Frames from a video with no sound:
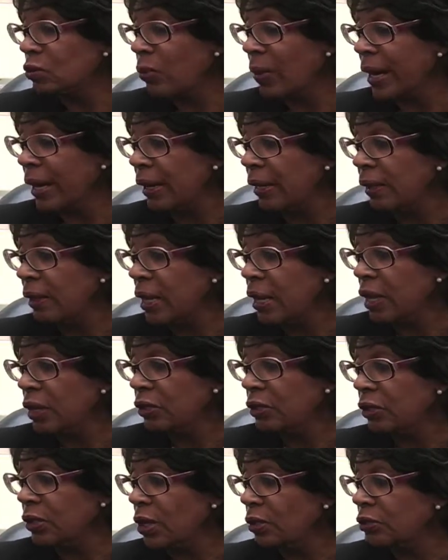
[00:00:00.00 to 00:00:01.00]
where
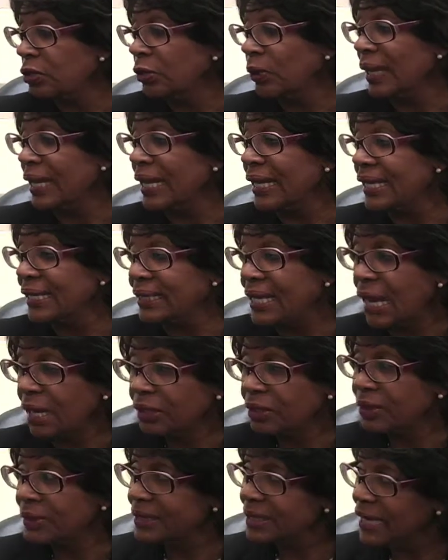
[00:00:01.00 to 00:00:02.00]
you don't do any
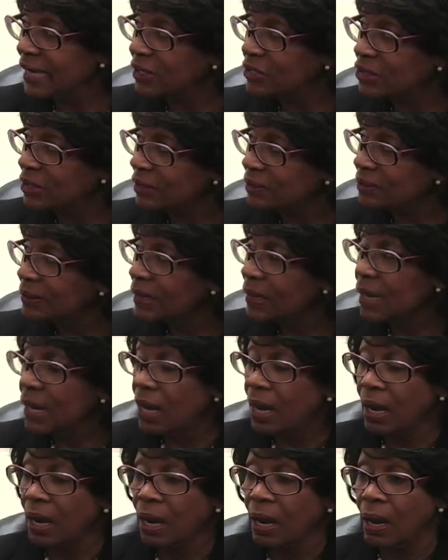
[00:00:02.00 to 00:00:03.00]
documentation
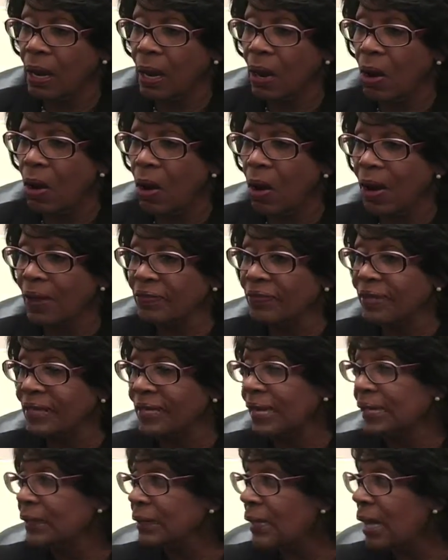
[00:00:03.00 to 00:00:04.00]
on the
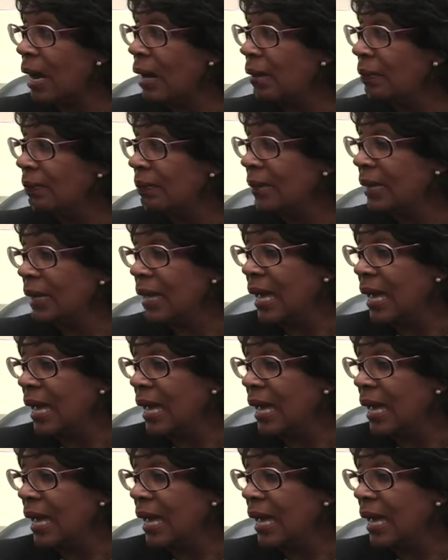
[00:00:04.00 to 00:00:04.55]
income.